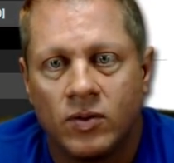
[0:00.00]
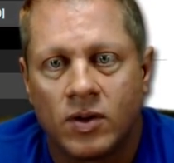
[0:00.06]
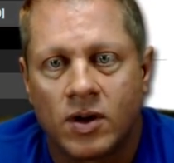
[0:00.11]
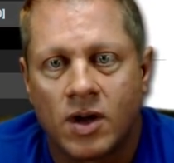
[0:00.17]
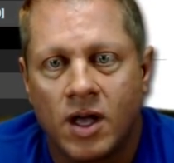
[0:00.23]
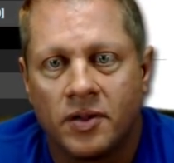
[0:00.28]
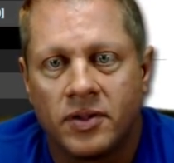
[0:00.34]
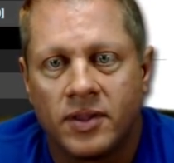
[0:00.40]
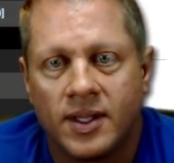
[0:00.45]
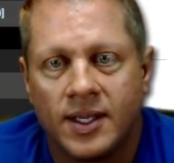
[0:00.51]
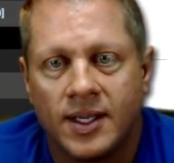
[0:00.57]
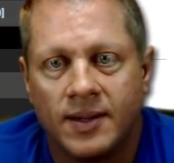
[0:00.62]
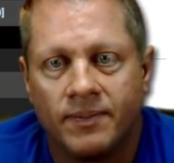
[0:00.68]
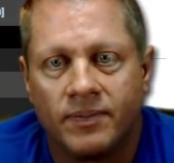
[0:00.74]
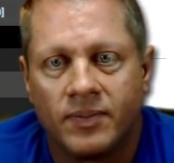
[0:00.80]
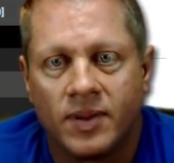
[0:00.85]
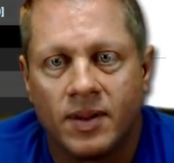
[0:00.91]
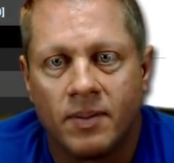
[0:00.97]
we'll call it
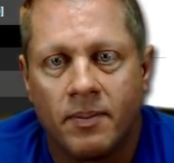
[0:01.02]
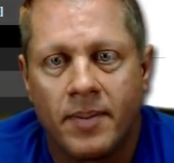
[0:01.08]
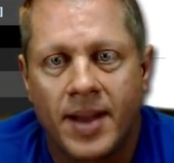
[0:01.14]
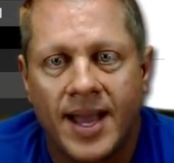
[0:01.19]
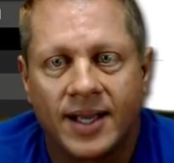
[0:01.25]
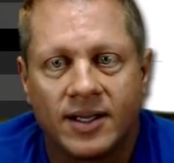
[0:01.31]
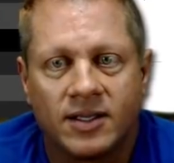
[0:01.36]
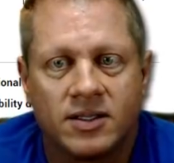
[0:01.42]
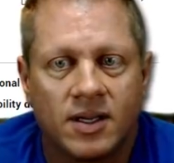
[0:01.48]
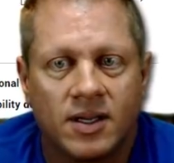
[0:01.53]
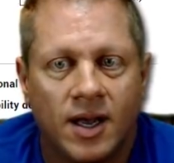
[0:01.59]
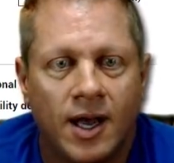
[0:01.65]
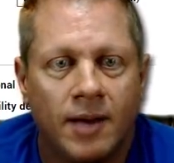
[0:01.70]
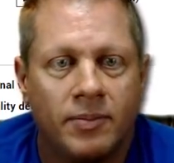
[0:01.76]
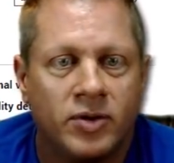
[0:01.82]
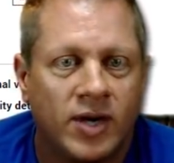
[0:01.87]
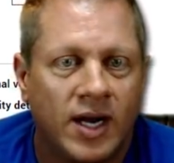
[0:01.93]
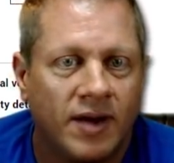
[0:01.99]
the max
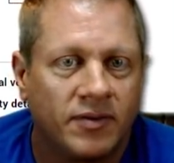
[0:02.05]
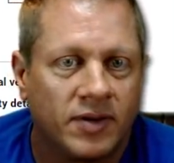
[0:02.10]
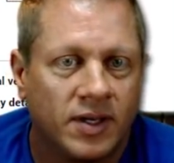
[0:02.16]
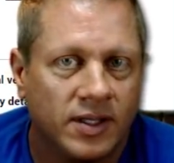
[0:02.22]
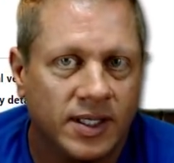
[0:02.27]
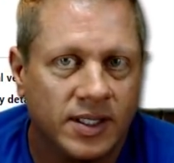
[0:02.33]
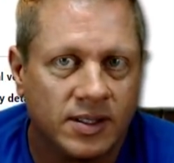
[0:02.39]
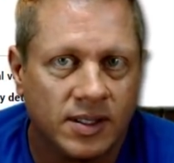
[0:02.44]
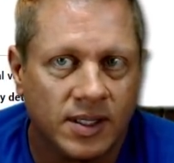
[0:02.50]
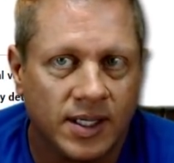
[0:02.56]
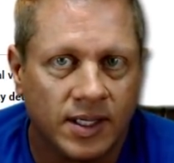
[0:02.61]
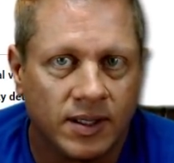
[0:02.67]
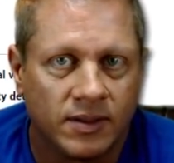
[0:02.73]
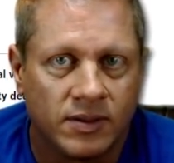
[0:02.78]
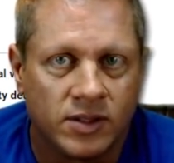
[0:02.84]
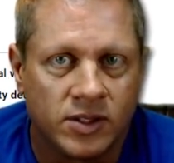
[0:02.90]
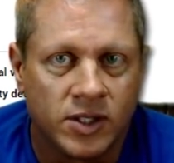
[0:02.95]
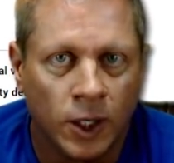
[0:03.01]
updraft
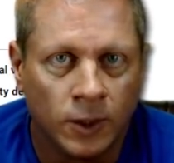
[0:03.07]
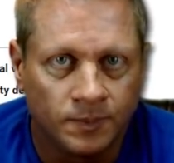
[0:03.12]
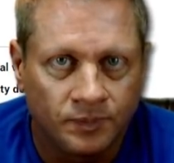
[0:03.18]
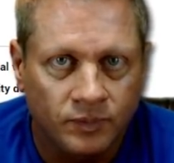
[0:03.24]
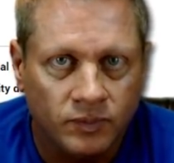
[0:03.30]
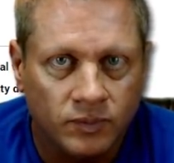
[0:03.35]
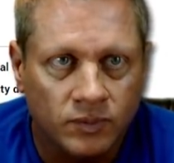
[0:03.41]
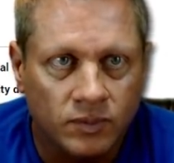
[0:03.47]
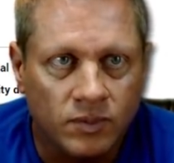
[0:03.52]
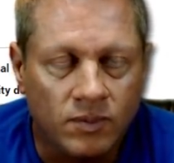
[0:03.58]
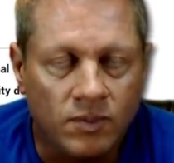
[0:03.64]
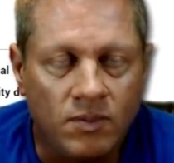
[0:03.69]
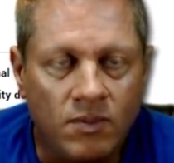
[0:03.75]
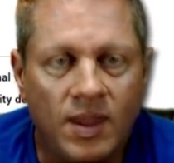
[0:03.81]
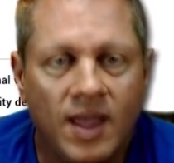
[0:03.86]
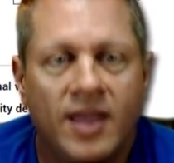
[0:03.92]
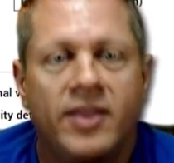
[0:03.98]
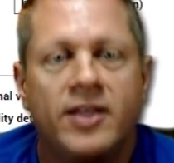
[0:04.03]
helicity. So
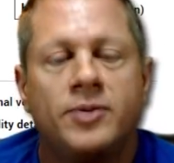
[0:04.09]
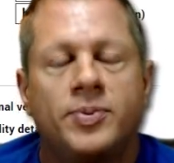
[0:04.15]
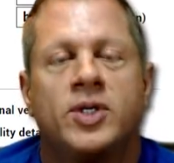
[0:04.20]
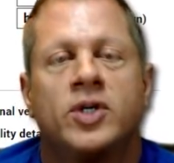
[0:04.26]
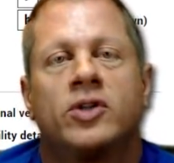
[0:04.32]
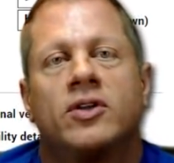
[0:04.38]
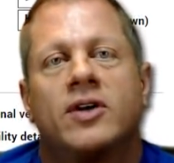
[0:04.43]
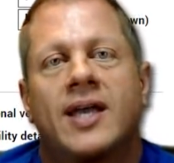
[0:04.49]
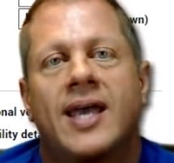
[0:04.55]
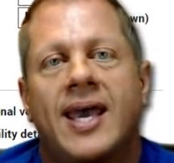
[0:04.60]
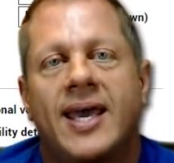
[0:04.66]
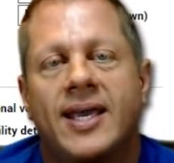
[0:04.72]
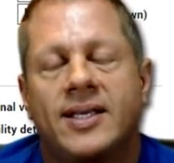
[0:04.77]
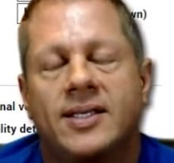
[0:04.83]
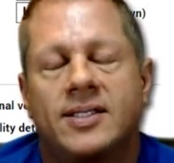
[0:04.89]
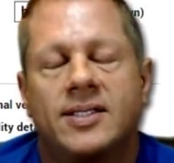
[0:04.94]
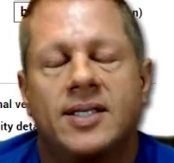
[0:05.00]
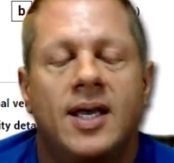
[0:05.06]
in this particular
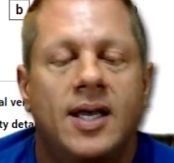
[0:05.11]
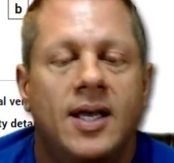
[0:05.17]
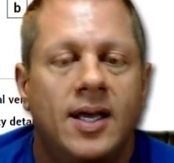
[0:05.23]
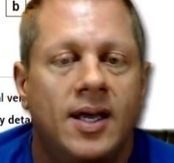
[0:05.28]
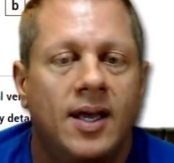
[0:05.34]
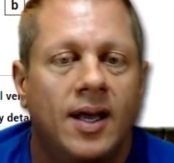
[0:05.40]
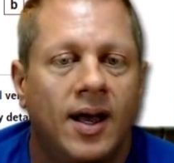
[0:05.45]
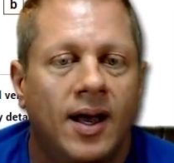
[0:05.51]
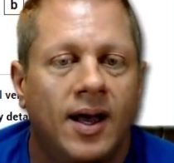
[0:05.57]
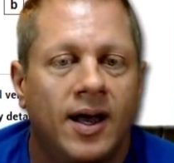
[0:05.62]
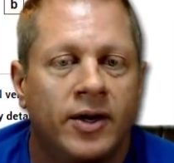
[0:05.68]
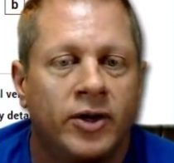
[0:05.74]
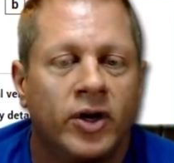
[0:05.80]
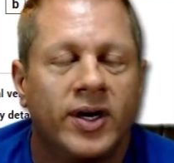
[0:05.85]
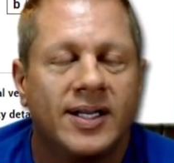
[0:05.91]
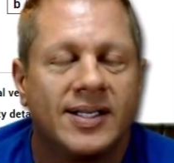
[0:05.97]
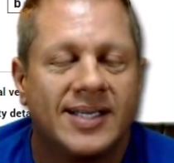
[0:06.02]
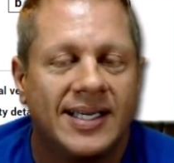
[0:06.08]
case,
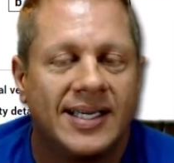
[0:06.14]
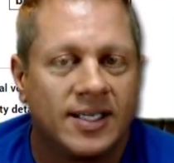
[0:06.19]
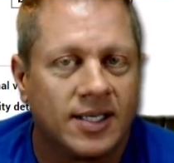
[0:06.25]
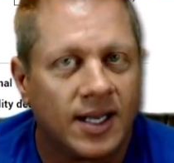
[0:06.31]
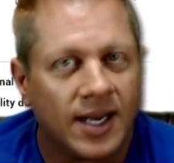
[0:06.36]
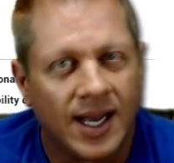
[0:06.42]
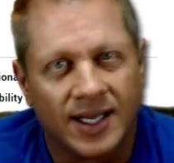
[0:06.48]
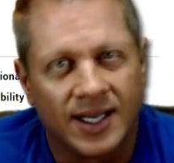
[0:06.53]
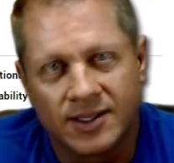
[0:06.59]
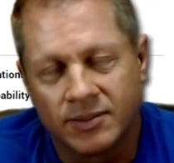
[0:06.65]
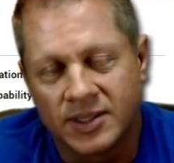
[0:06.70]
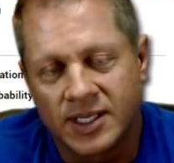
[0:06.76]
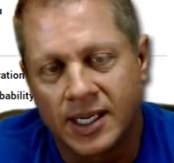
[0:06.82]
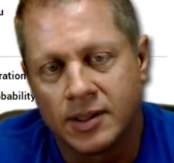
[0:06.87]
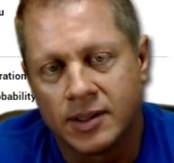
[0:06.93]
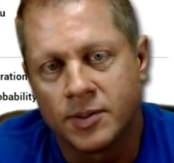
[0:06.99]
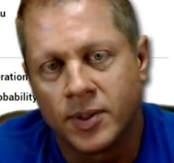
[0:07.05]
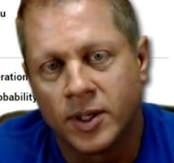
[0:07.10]
you're going to see this a lot
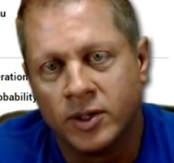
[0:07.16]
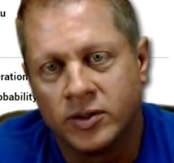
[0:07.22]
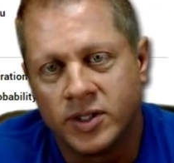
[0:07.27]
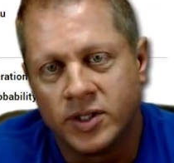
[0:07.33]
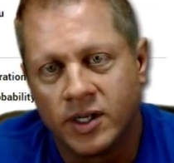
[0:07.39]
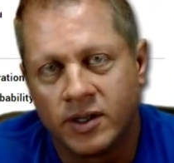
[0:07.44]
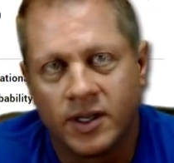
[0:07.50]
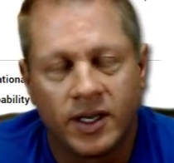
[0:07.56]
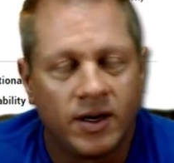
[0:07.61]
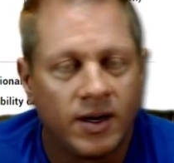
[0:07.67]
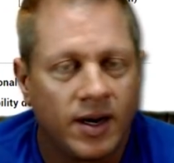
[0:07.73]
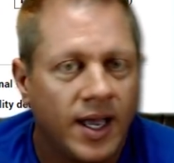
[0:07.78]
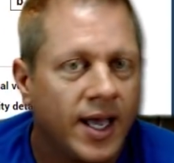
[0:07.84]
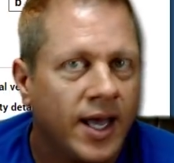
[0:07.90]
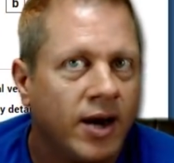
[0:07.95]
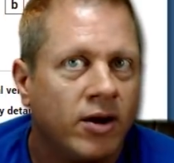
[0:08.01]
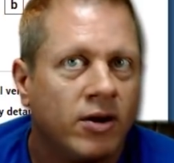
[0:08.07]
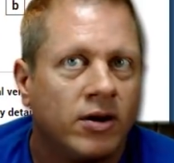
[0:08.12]
sometimes posted on the
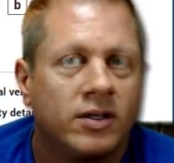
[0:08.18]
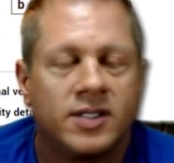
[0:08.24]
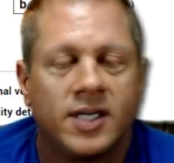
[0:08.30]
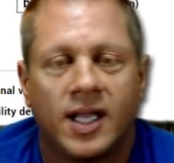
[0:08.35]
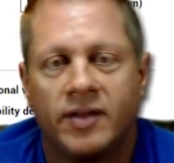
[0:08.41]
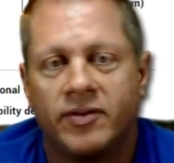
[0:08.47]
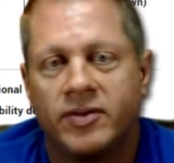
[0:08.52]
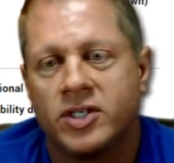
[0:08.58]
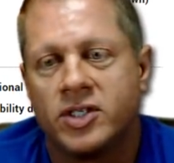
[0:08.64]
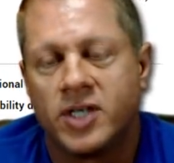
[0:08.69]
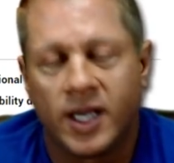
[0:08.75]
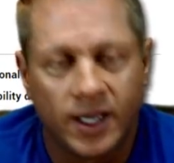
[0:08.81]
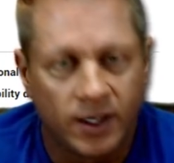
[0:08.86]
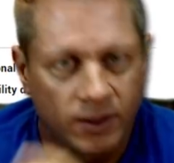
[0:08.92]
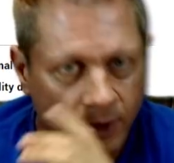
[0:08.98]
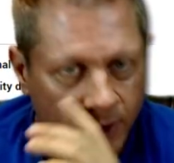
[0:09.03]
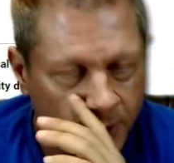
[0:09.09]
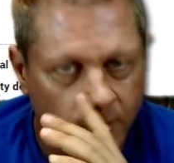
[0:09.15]
internet or on television
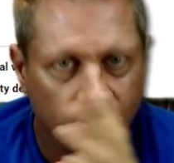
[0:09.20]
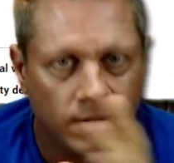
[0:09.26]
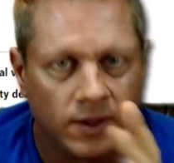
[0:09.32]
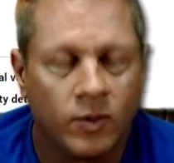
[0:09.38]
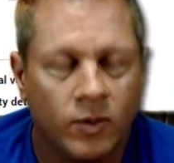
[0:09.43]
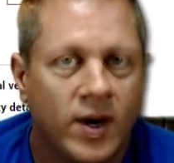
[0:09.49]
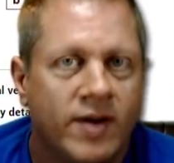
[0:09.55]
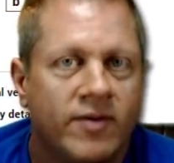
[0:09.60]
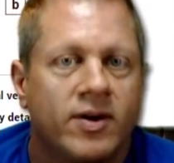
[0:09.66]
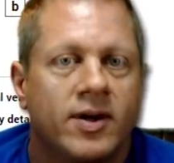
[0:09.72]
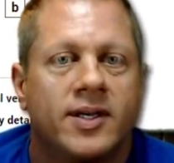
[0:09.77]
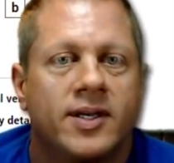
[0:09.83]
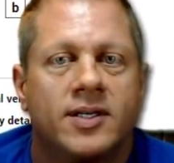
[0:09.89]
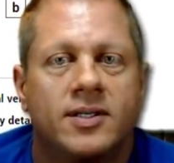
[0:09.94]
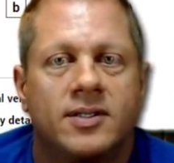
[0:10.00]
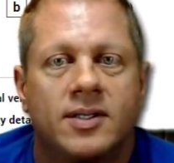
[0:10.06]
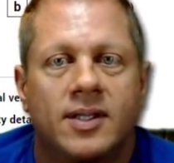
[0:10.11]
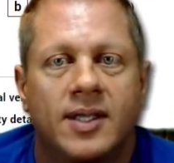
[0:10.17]
channels and whatever it
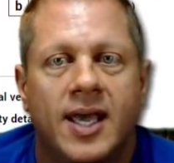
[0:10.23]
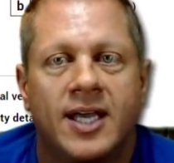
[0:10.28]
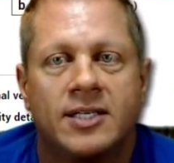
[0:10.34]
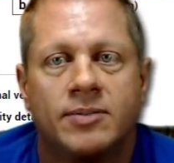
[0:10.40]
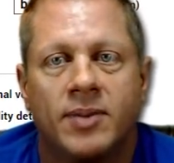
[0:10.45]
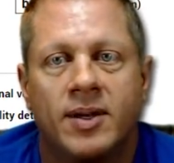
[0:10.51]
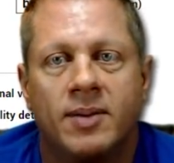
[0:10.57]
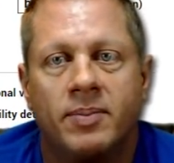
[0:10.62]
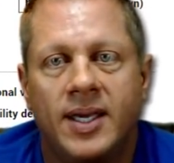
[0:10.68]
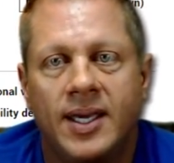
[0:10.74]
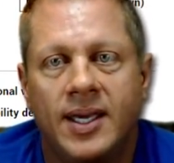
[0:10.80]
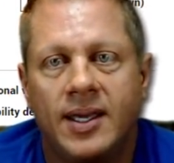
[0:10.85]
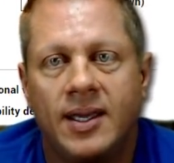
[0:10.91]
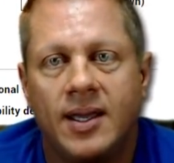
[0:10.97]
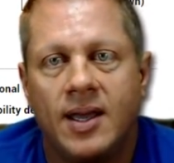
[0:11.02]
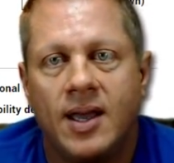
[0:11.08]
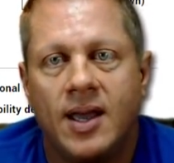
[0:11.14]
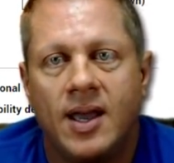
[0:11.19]
is the case may
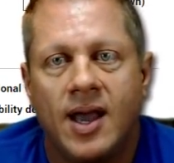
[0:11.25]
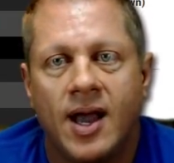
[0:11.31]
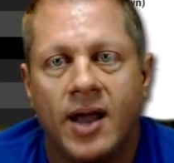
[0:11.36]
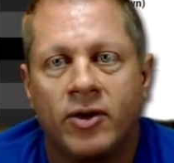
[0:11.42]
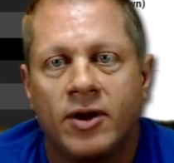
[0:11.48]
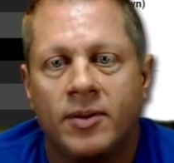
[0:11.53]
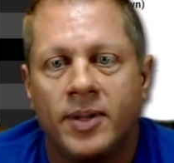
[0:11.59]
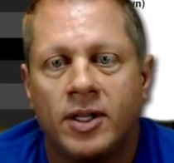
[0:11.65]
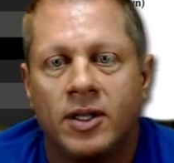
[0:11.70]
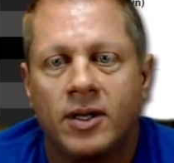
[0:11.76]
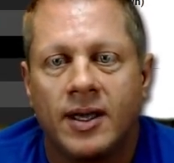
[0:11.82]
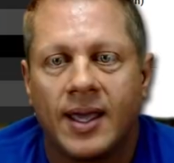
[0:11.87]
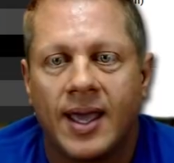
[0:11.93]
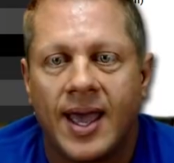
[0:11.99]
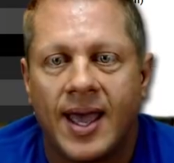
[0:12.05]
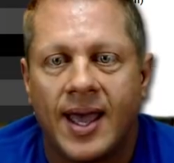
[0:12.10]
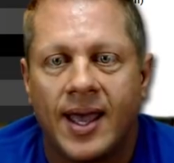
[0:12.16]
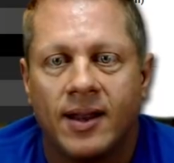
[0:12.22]
be. And they're going to be
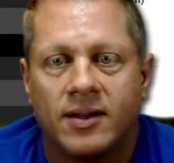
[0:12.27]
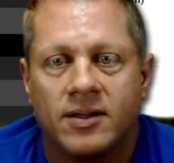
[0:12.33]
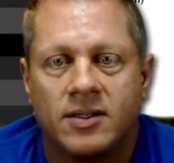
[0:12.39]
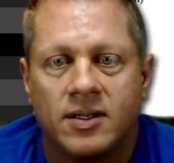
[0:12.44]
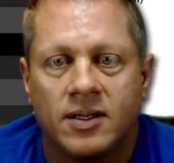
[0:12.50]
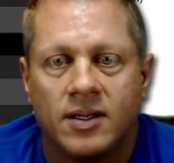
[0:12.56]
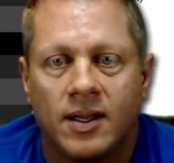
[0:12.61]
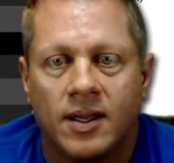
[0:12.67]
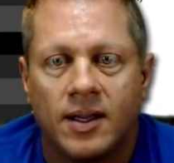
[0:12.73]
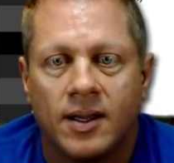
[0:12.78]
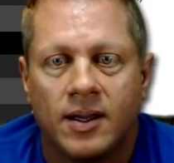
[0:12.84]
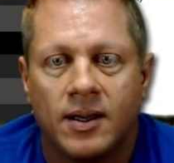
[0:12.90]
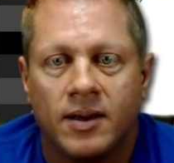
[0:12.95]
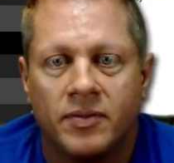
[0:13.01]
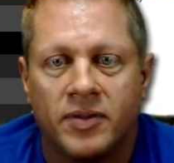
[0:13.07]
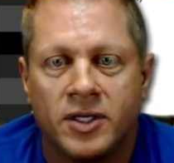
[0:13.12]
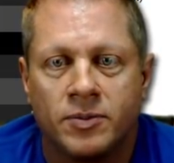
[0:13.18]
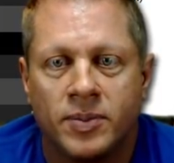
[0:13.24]
looking at
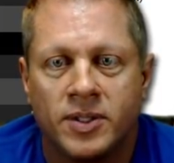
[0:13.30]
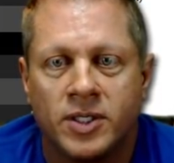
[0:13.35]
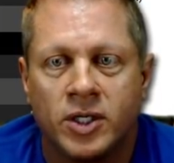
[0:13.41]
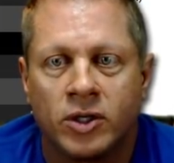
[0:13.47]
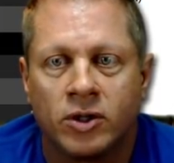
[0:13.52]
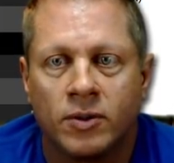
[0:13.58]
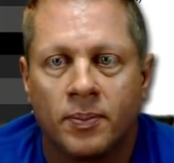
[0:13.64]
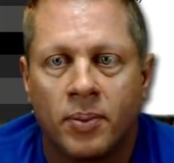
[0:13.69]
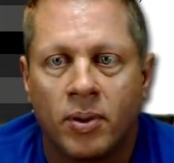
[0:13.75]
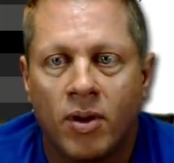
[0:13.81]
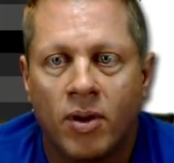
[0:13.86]
this particular